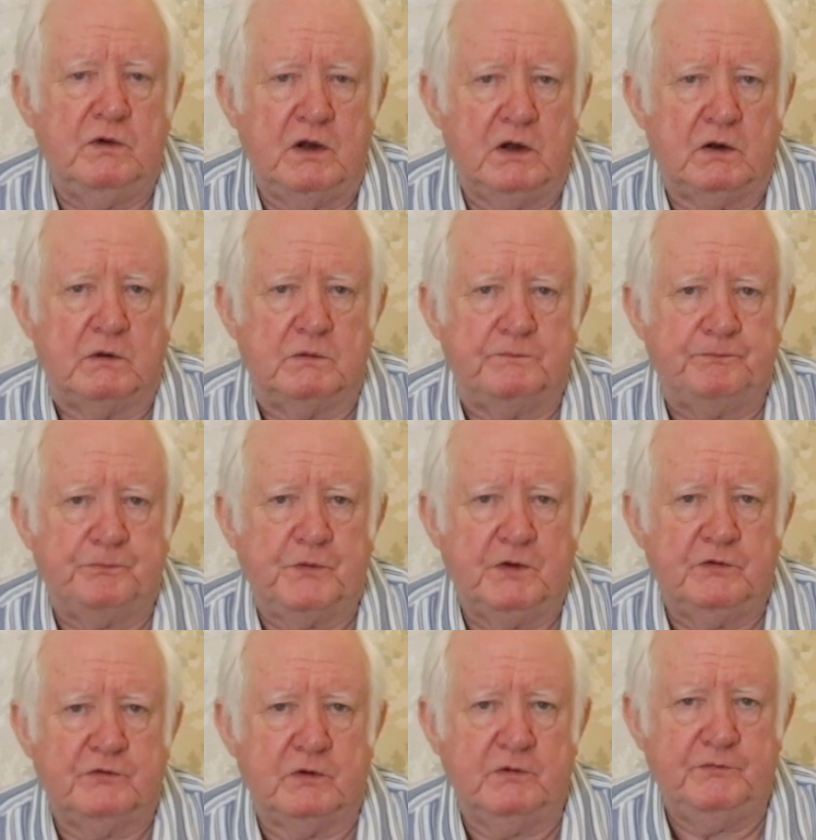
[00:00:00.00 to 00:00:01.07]
know.
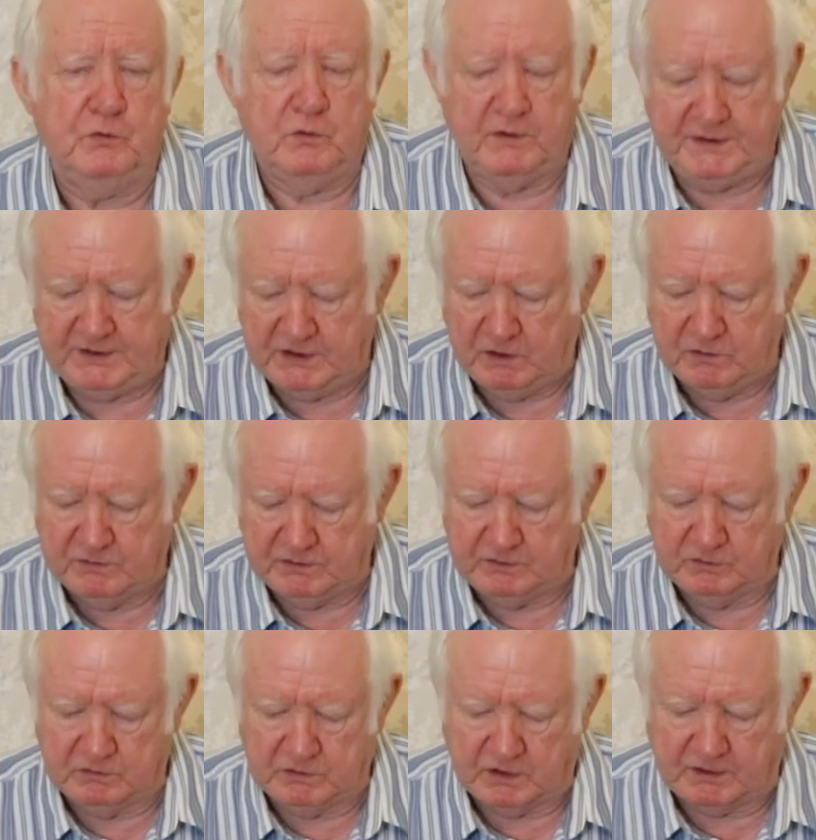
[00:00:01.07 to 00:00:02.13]
So if you already know that
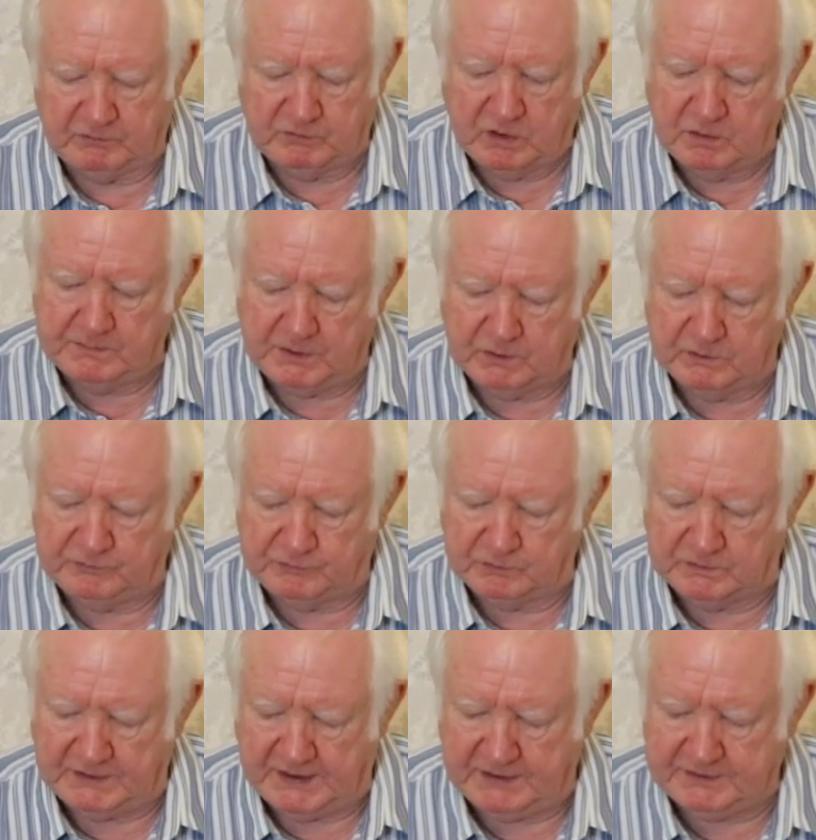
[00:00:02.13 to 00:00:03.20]
you're like Romeo and
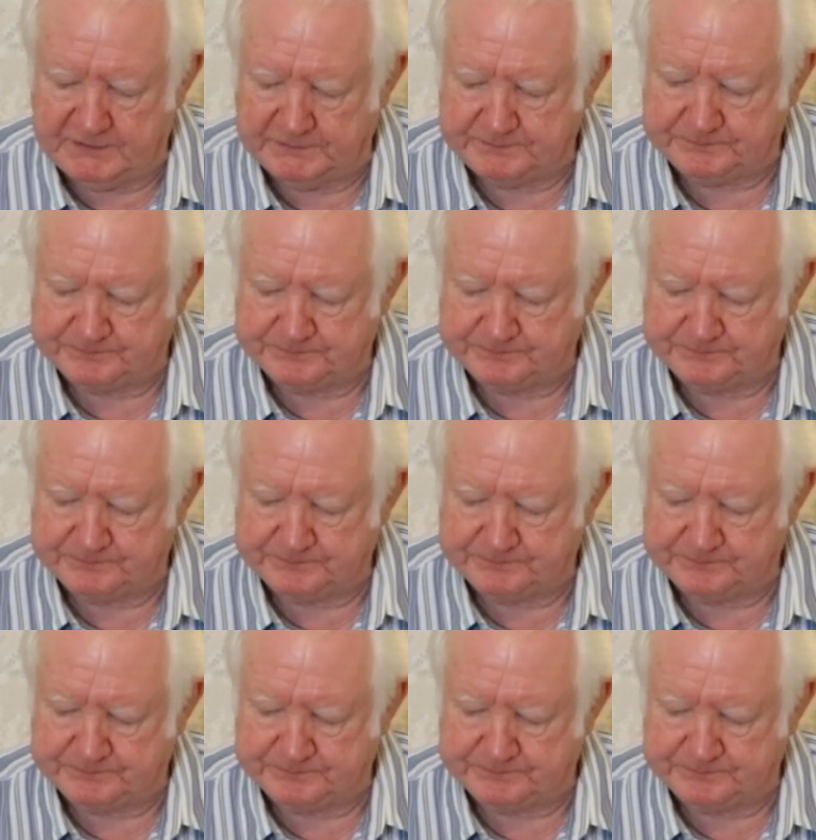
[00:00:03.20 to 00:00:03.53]
Juliet,